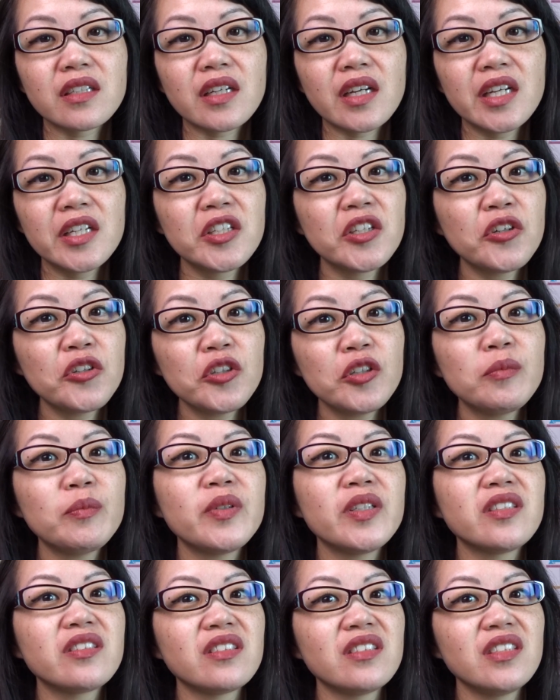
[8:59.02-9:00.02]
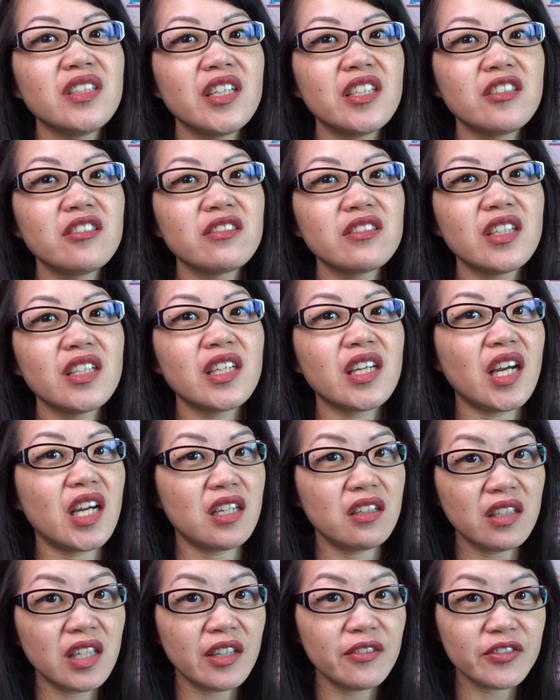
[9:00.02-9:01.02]
I know you're busy and you're like,
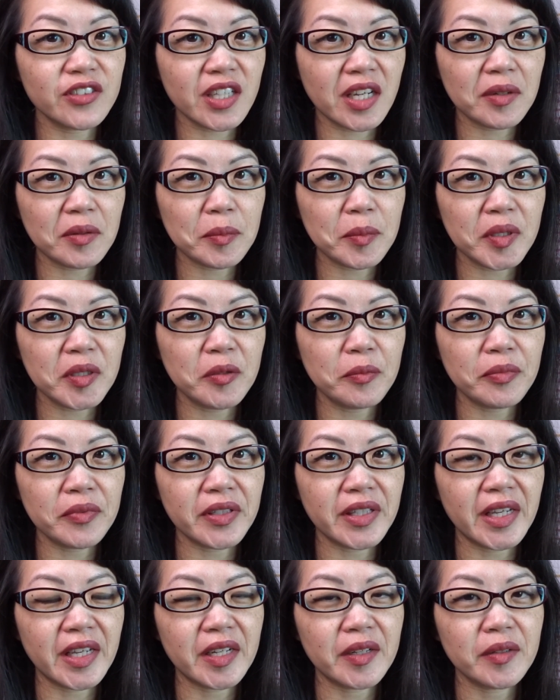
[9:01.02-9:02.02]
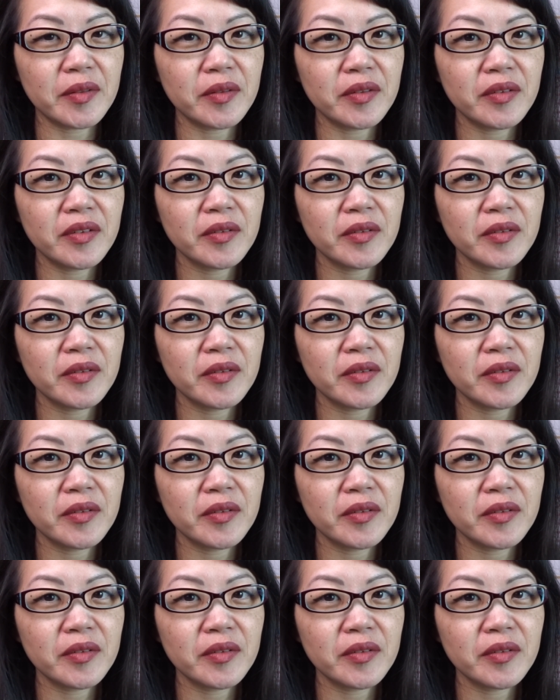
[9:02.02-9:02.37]
I don't have time to meal plan,